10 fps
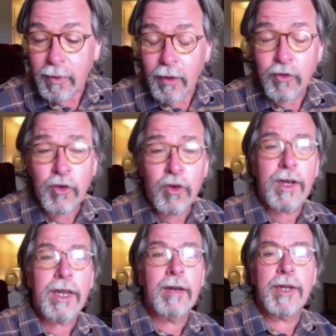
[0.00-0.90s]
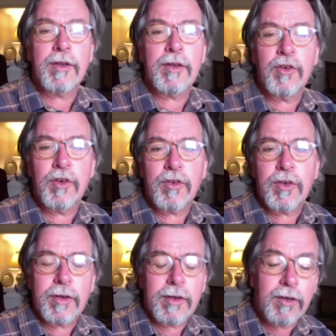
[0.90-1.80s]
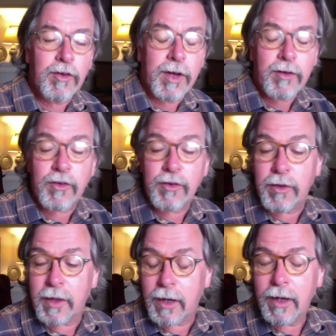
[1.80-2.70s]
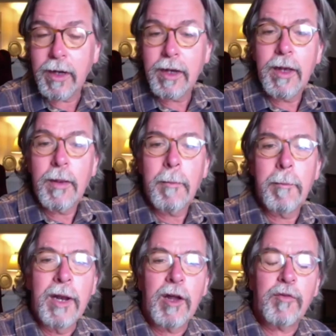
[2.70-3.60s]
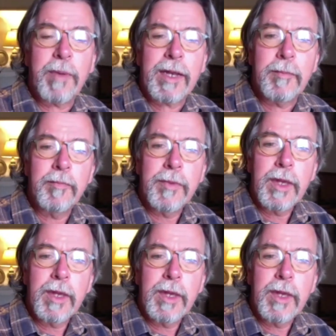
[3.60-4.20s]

So a little bit introduction to the Mill of Benham,